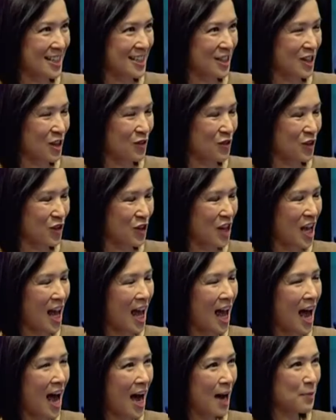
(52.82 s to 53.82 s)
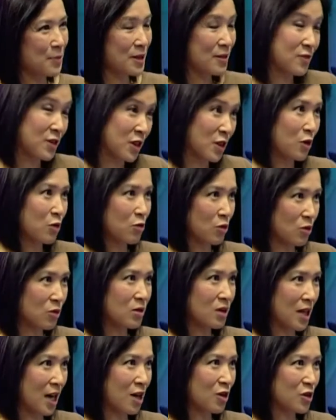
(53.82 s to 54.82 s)
and govern, even though
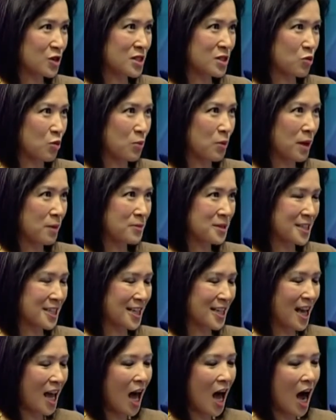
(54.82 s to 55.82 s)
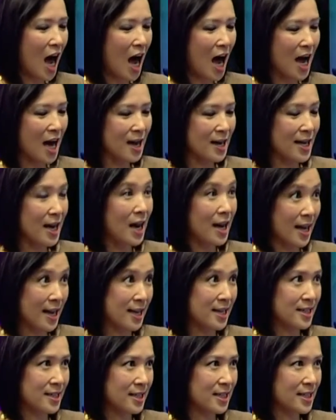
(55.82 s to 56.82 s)
Congress is Republican
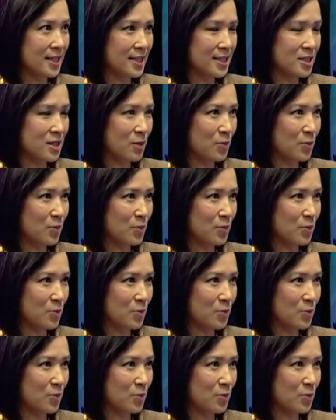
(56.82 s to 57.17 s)
and in his